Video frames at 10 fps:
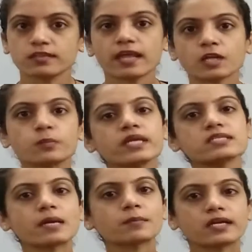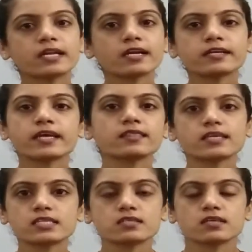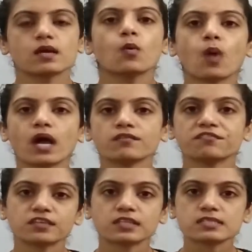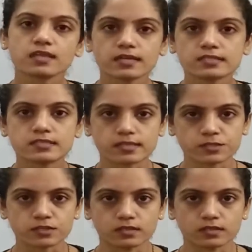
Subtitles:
That means I am conducting this one for the science session.